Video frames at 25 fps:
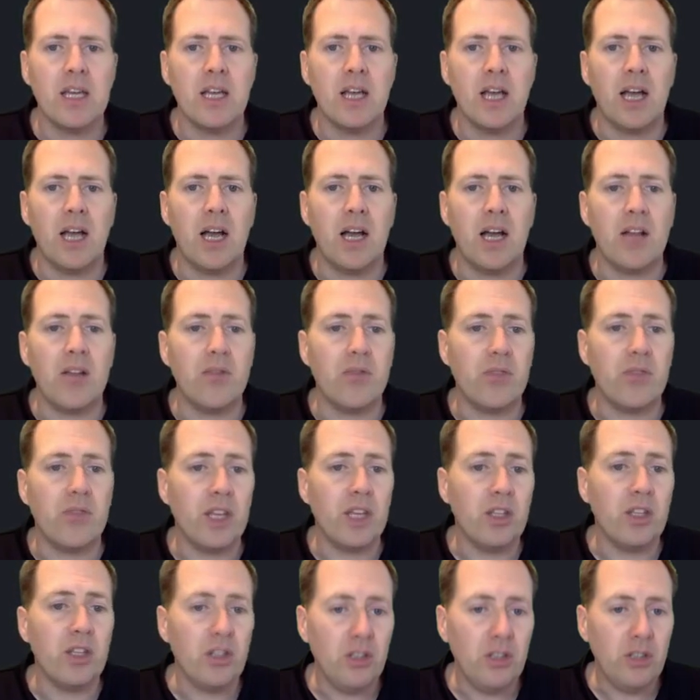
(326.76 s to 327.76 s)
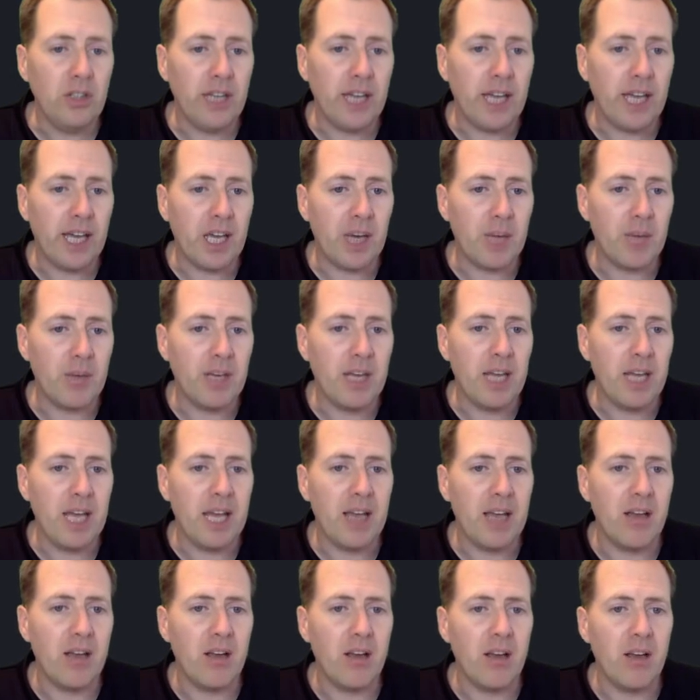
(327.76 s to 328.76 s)
then you can come in
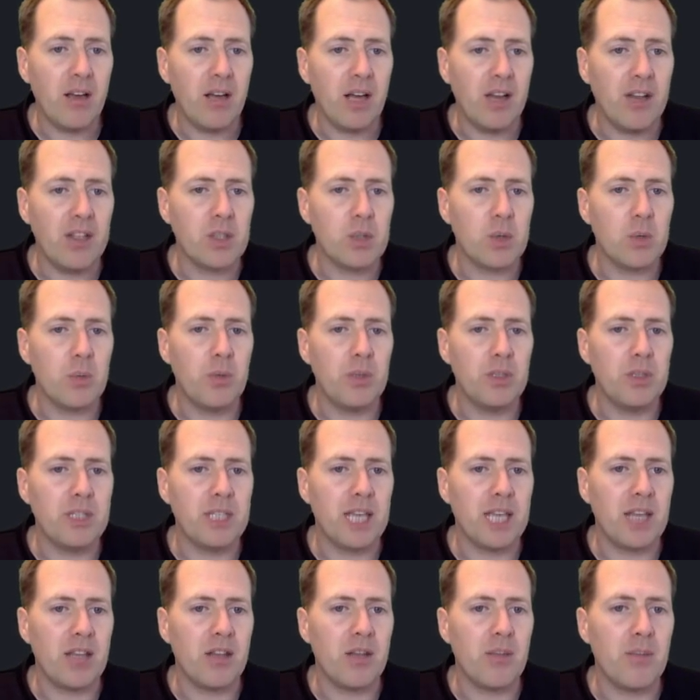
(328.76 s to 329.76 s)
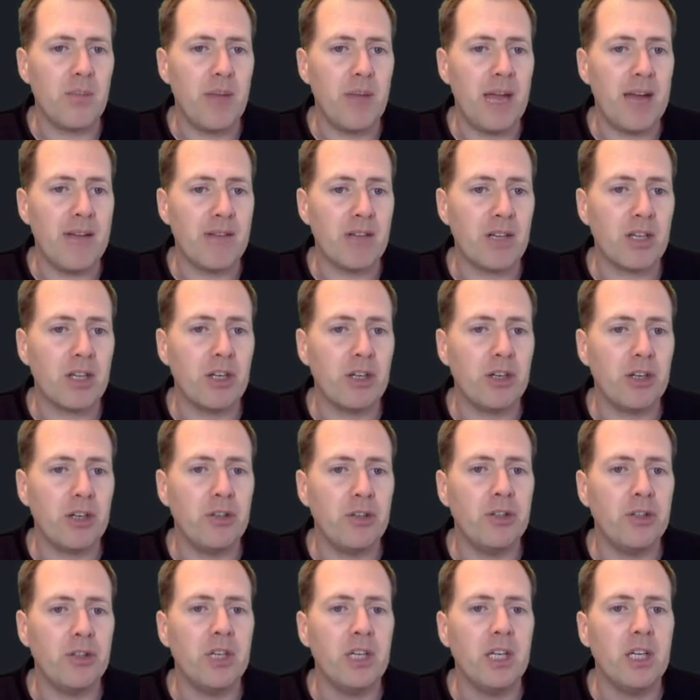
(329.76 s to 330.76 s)
here. This will put together the bearer
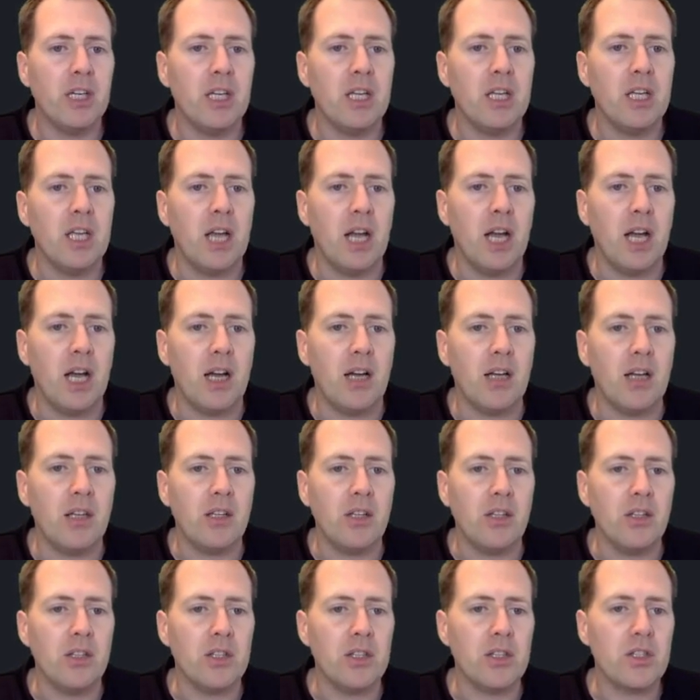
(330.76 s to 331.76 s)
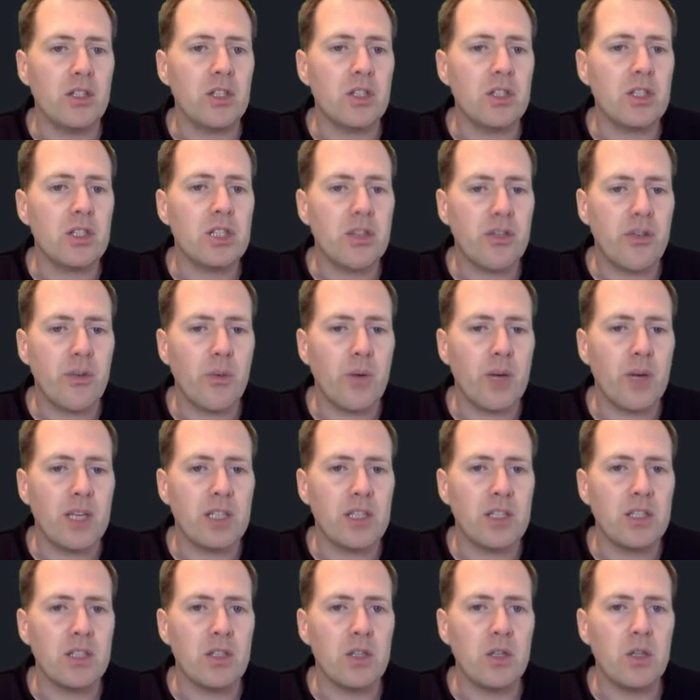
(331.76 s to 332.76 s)
code. There's different ways
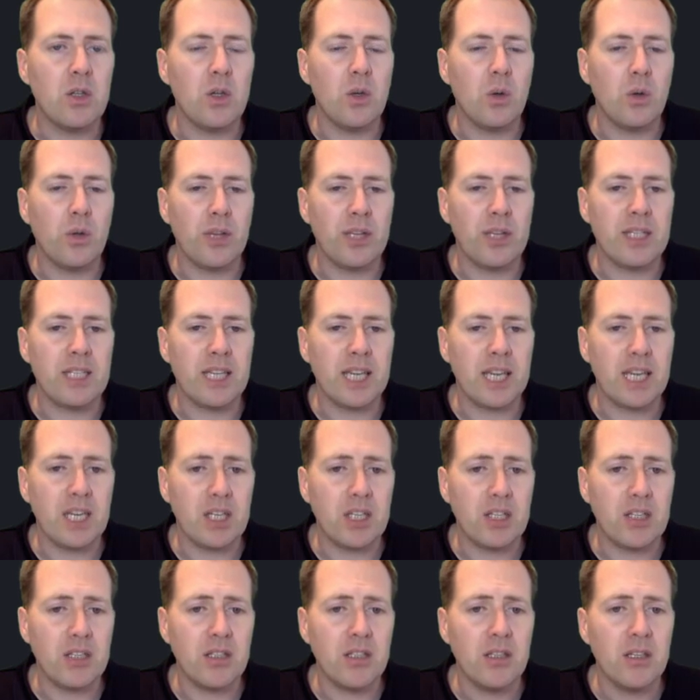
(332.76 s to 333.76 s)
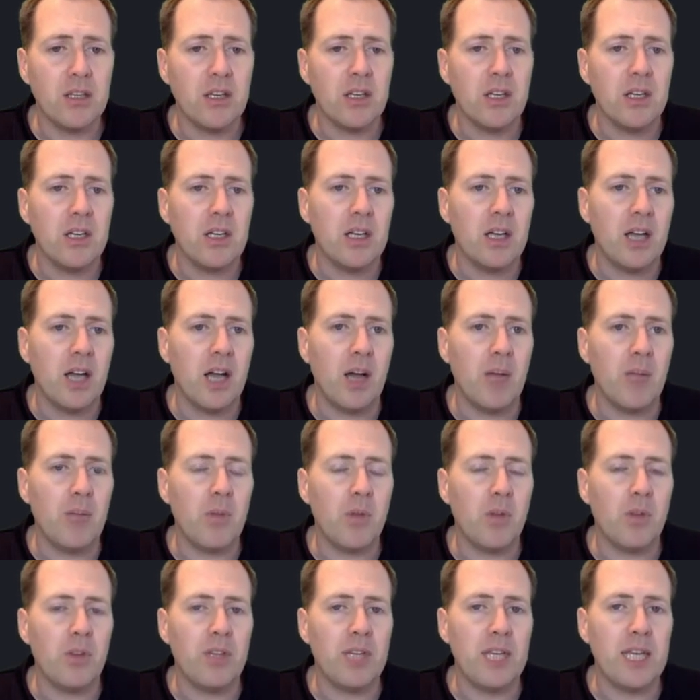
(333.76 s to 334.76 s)
to do the authentication.
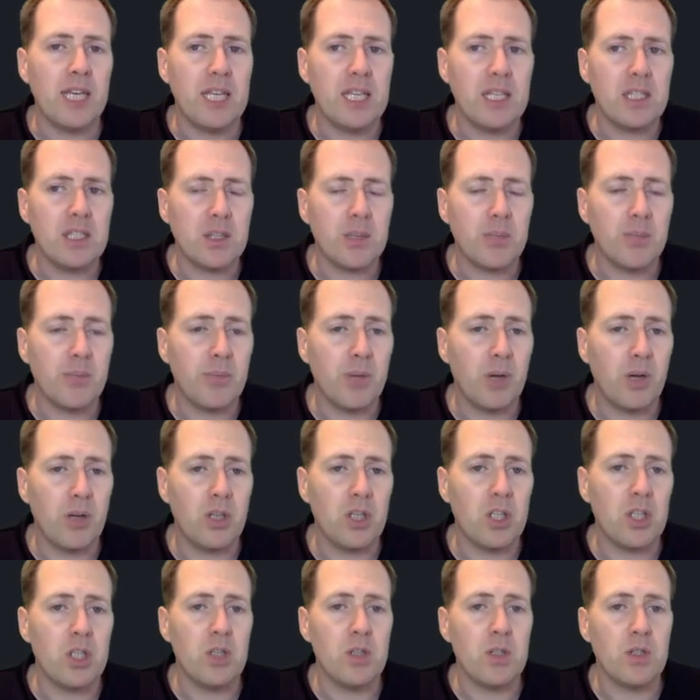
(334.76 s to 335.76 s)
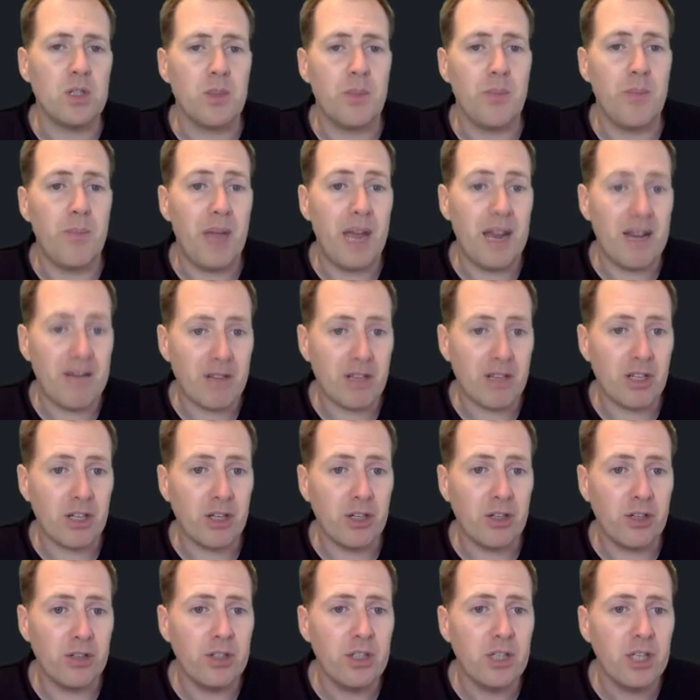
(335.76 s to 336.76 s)
These components use the bearer
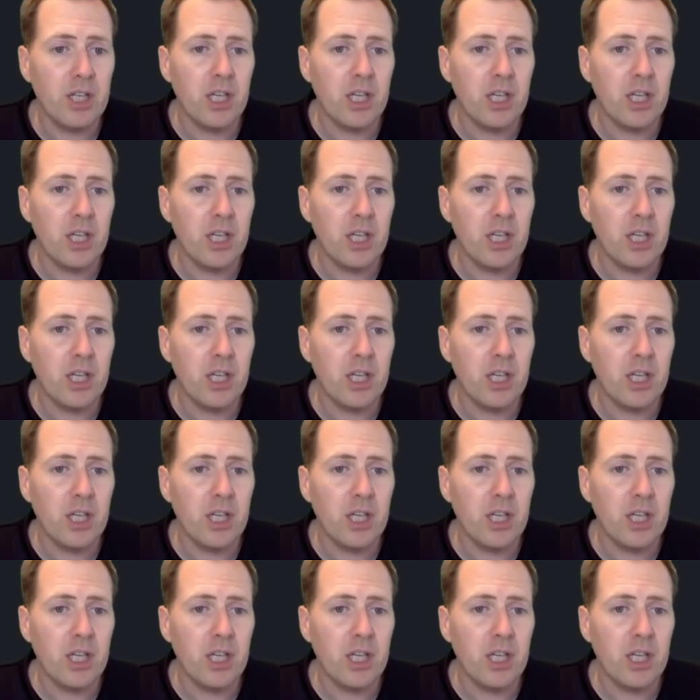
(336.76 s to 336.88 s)
code